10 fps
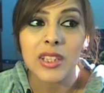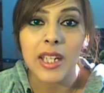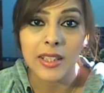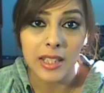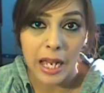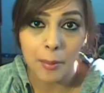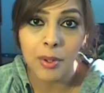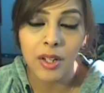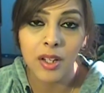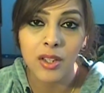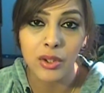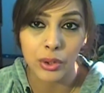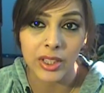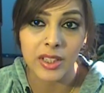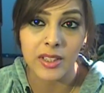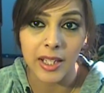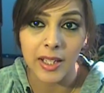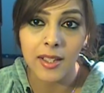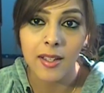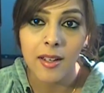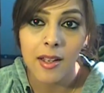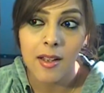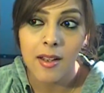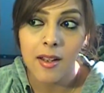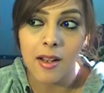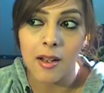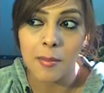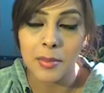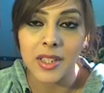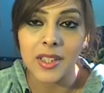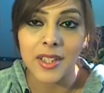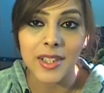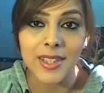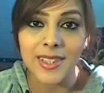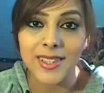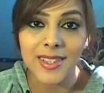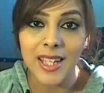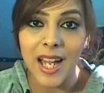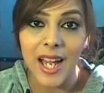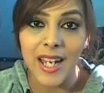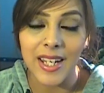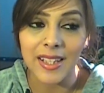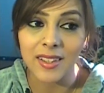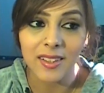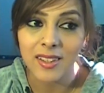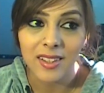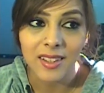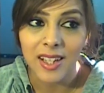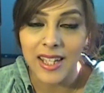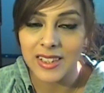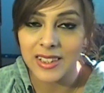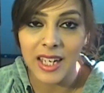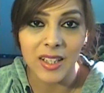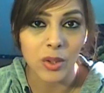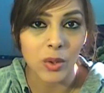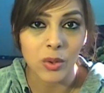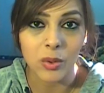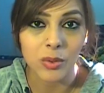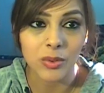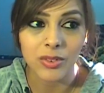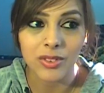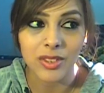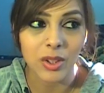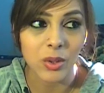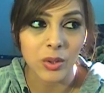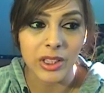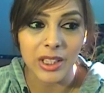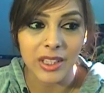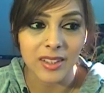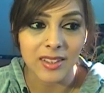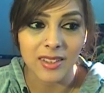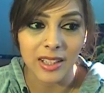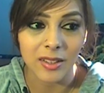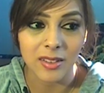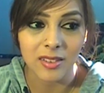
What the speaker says: take a nap during the day because I just can't go the whole day, like,